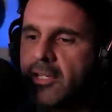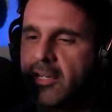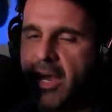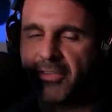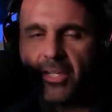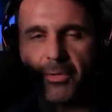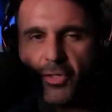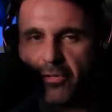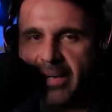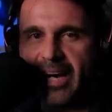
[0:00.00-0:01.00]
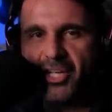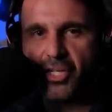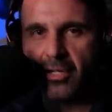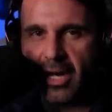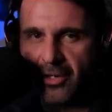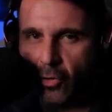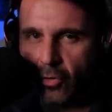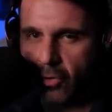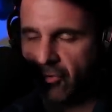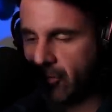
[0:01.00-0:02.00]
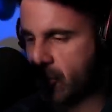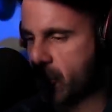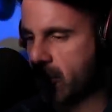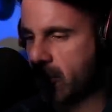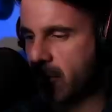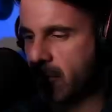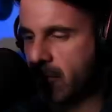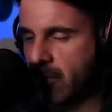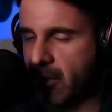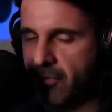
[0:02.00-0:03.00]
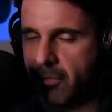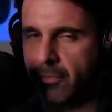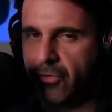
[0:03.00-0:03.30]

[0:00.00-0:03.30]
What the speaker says: every time I do a reaction, I don't go searching other